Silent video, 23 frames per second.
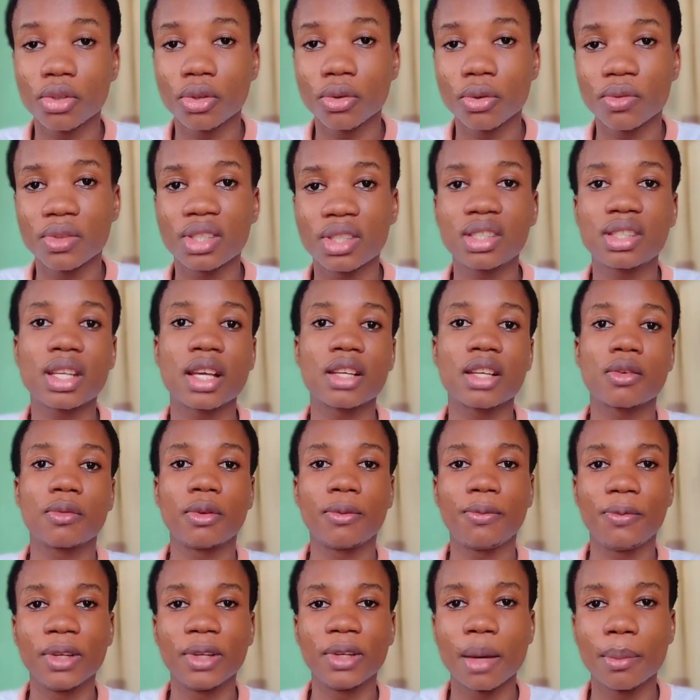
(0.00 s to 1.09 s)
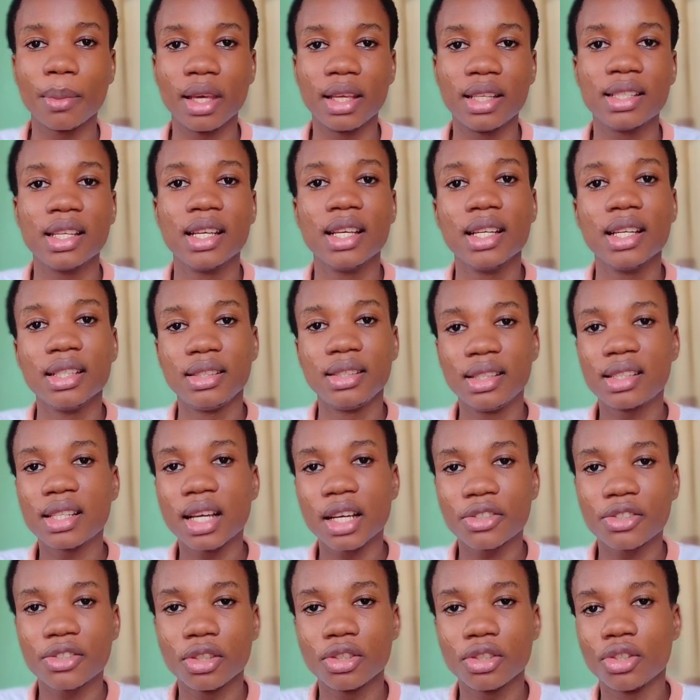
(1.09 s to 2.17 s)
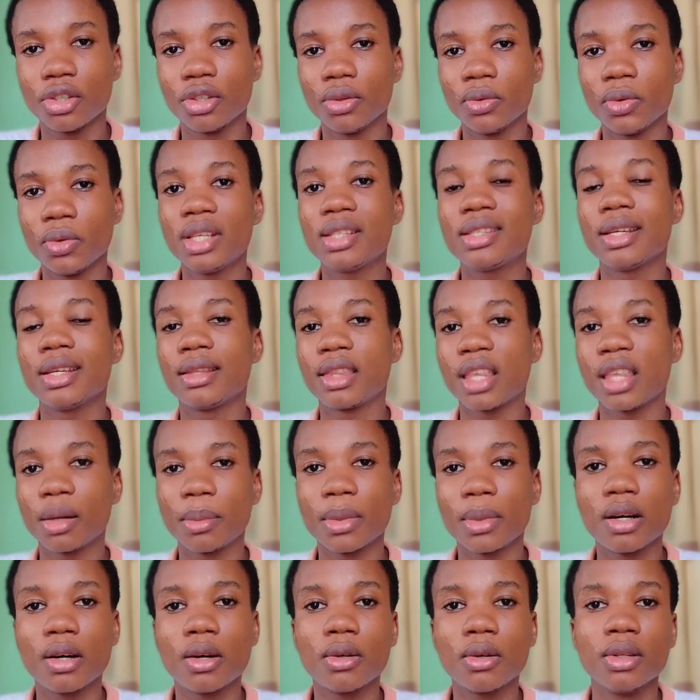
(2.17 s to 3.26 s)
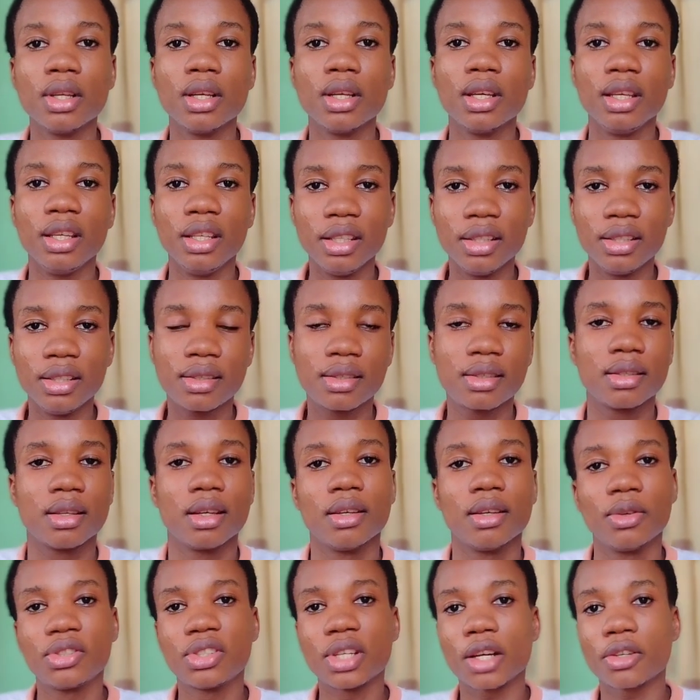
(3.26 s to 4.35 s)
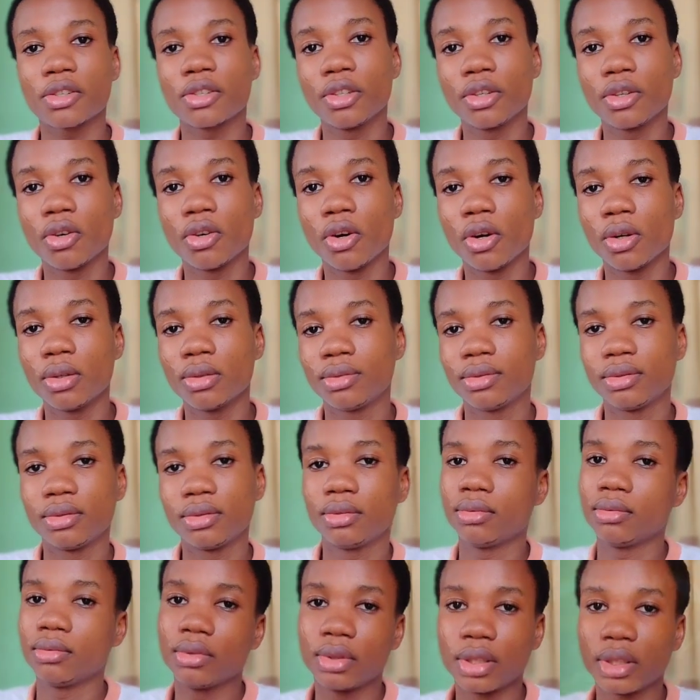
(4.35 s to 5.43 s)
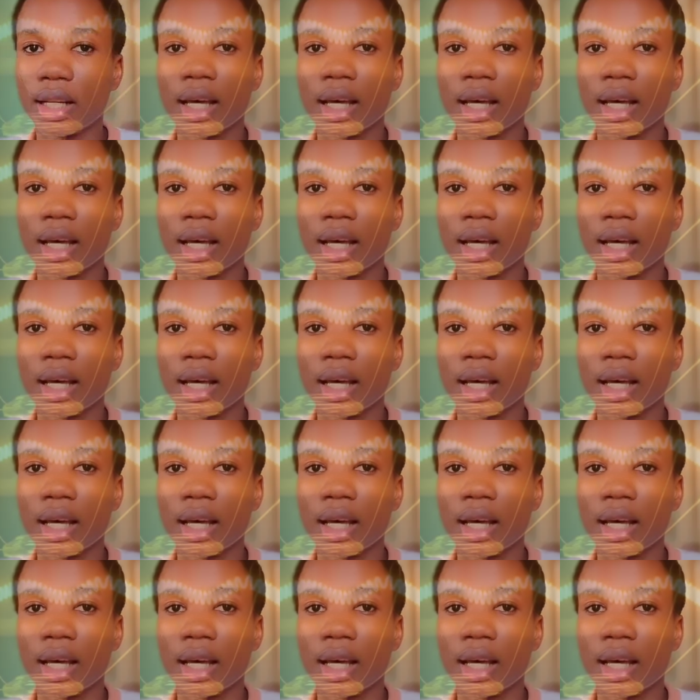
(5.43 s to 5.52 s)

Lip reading: to the resistance of the filament, this actually generates a thermal heat, which is actually called the